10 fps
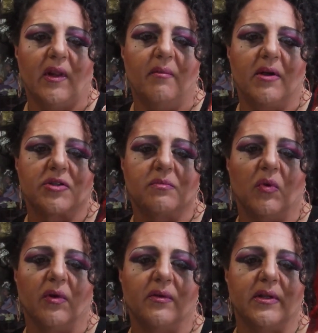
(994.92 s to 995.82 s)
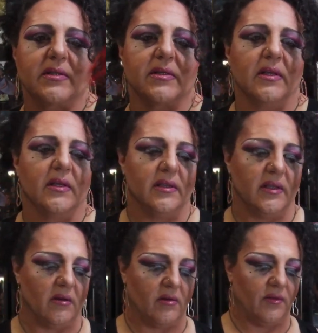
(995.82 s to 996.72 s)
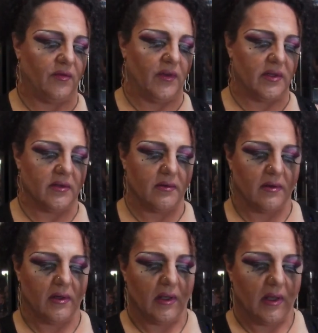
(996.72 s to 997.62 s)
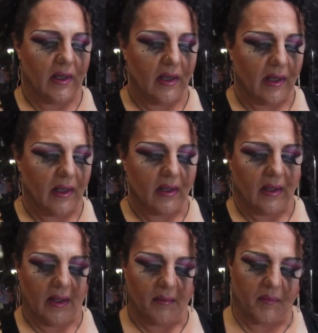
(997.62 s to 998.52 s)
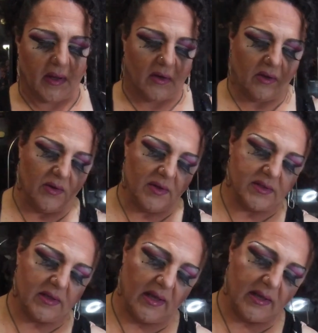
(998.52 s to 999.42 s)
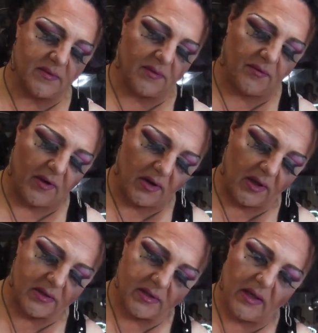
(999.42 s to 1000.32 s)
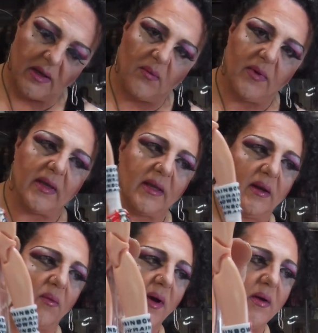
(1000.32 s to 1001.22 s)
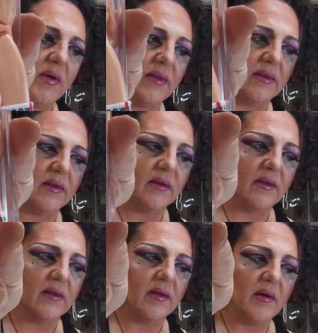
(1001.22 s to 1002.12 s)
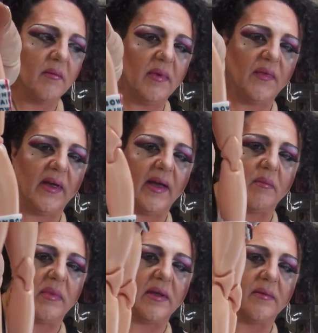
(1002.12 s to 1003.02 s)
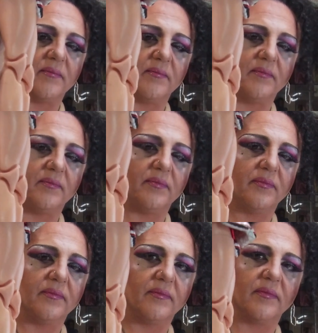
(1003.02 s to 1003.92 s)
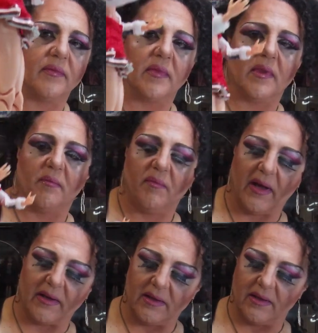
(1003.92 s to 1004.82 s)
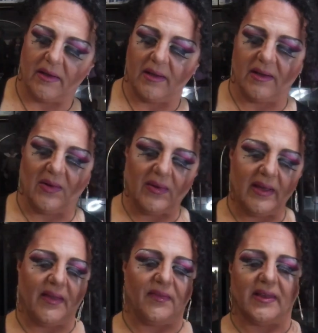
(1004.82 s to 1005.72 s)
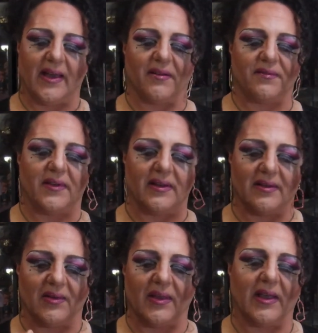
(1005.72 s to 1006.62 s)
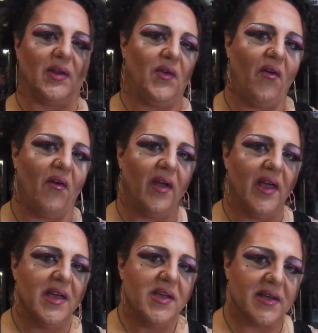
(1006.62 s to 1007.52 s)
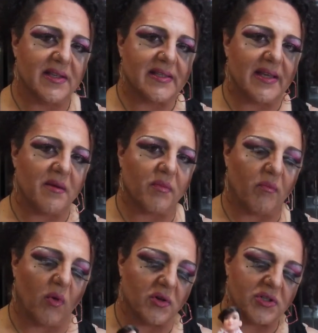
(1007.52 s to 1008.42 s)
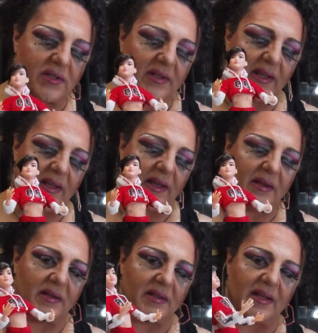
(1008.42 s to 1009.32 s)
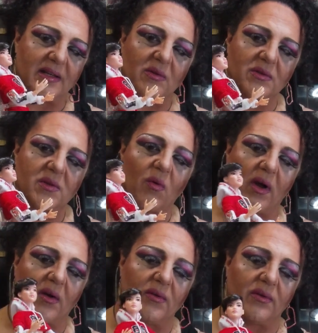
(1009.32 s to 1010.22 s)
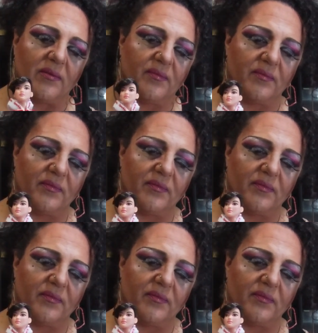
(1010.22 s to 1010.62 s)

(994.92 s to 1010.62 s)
How much smaller it is. They're not going to fit. But hers, as for photos, we can get away with, but they are big. But looking at the outfit and looking at her, you can see in proportion, it looks quite good.